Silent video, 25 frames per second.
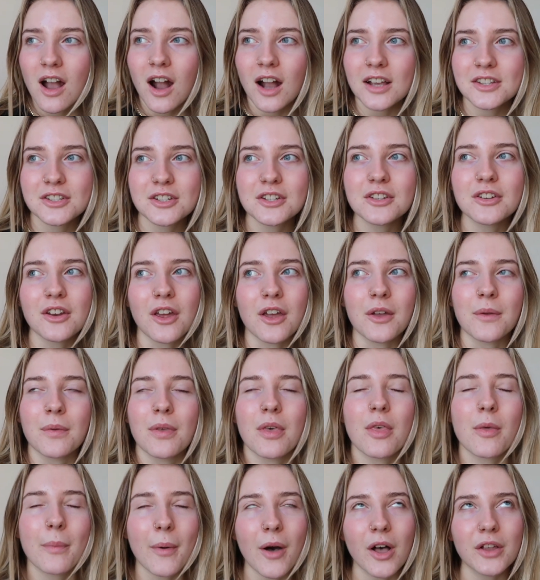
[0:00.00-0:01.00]
I don't know,
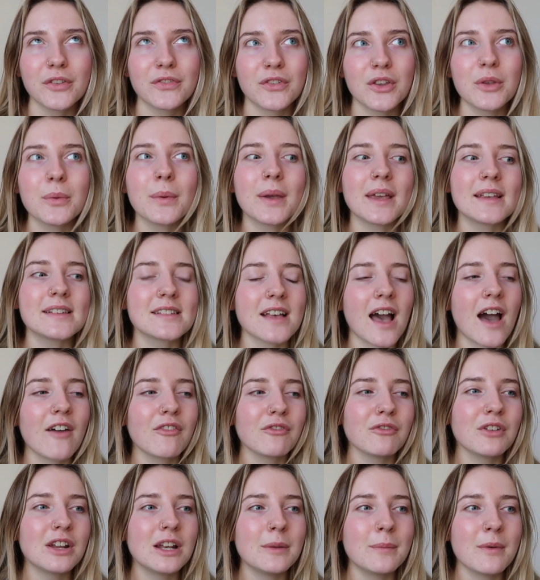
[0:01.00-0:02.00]
the past few weeks I
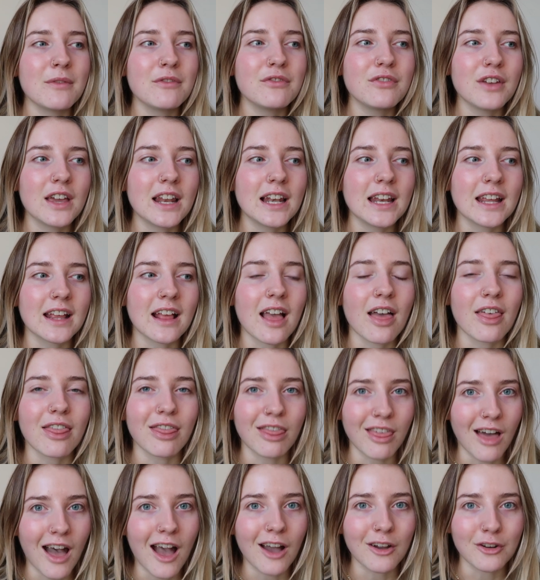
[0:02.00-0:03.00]
haven't really been feeling
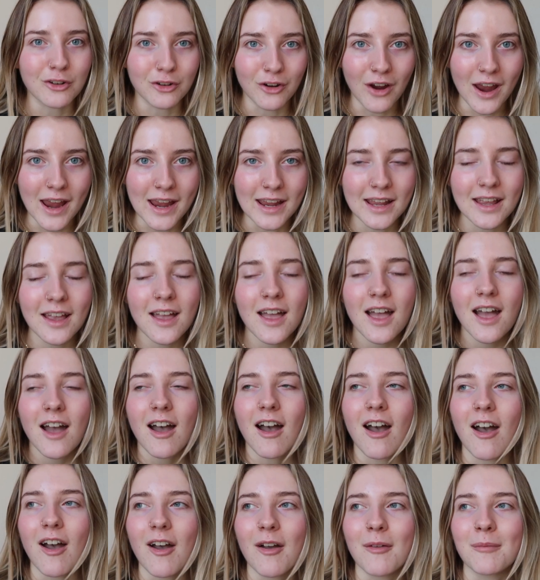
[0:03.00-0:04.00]
that great,
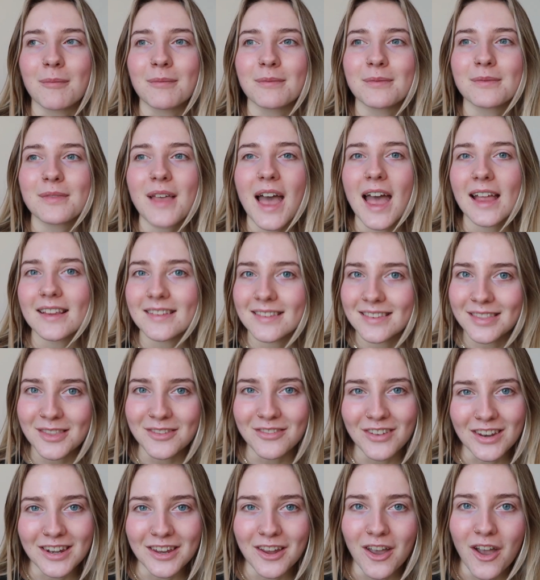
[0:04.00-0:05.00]
hence the
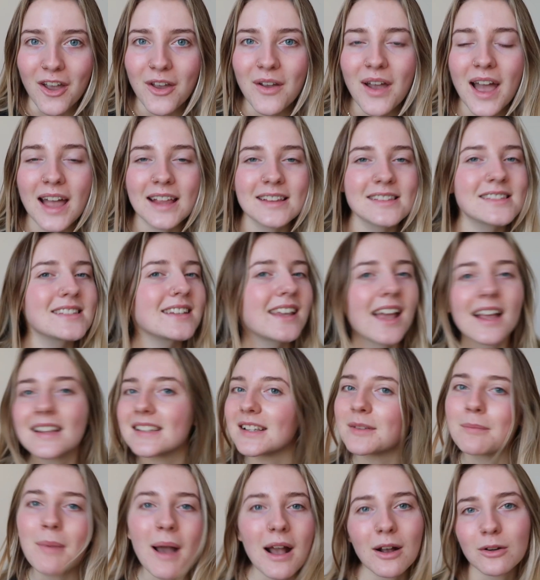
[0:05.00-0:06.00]
video, hence
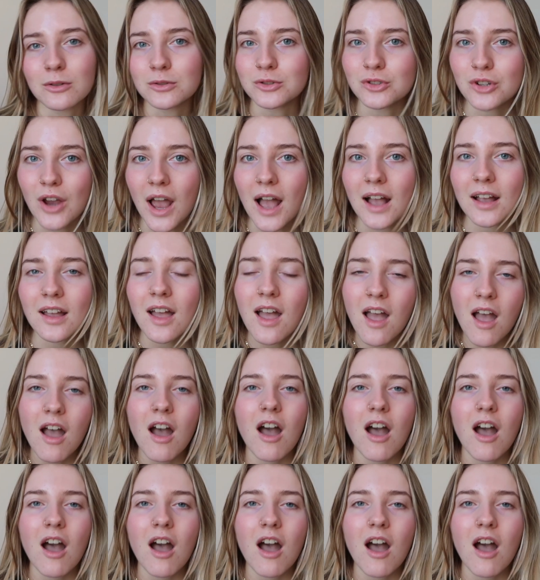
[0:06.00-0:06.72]
getting back on track.